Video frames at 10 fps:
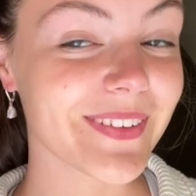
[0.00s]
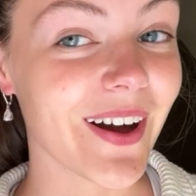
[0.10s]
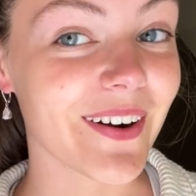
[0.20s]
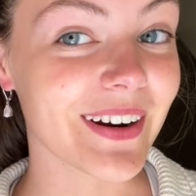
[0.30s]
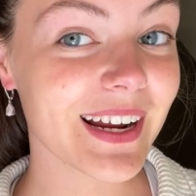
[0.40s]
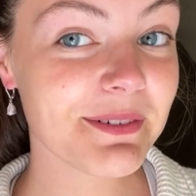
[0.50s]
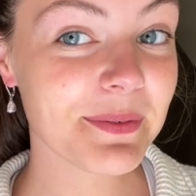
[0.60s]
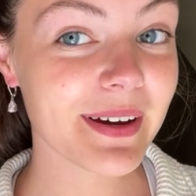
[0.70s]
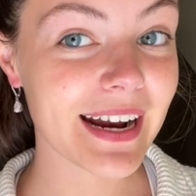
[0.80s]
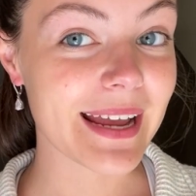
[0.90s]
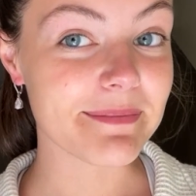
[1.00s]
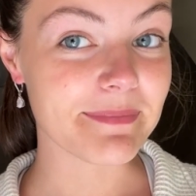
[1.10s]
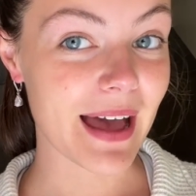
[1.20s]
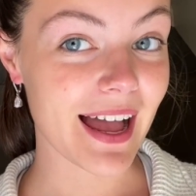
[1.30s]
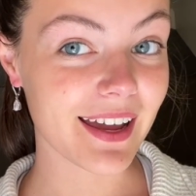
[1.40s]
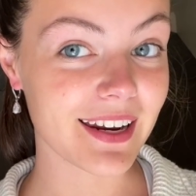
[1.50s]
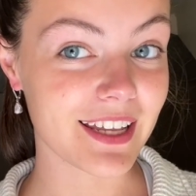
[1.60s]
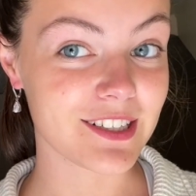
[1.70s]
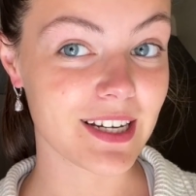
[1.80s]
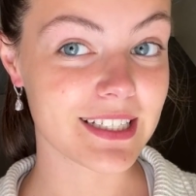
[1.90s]
Alright everyone, I am back, and
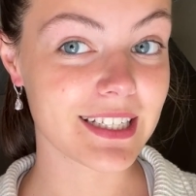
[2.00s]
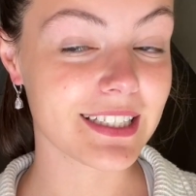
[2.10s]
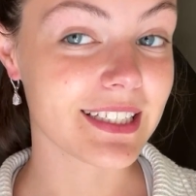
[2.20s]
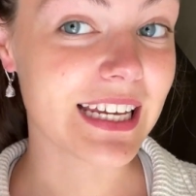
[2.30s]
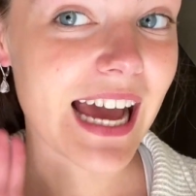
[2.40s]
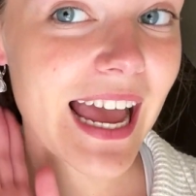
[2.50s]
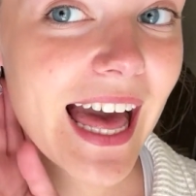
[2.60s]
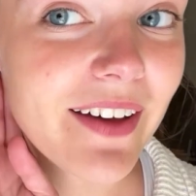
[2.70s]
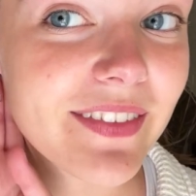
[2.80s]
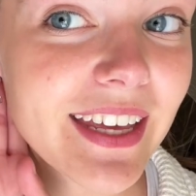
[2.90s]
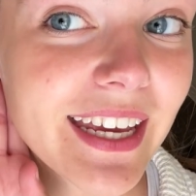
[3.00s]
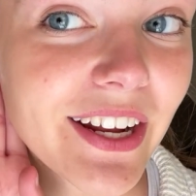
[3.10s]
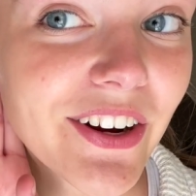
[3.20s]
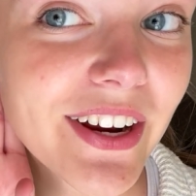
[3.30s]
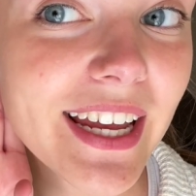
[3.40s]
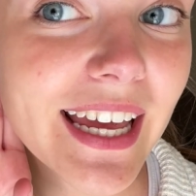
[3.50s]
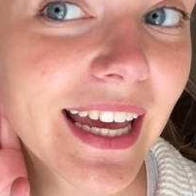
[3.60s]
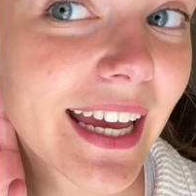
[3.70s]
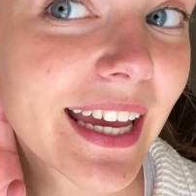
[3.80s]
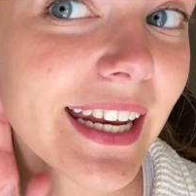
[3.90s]
as you guys can see, I have the earring
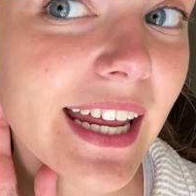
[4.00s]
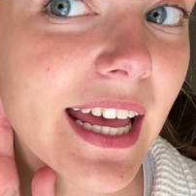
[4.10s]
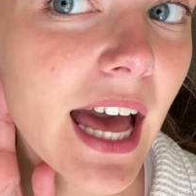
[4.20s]
in.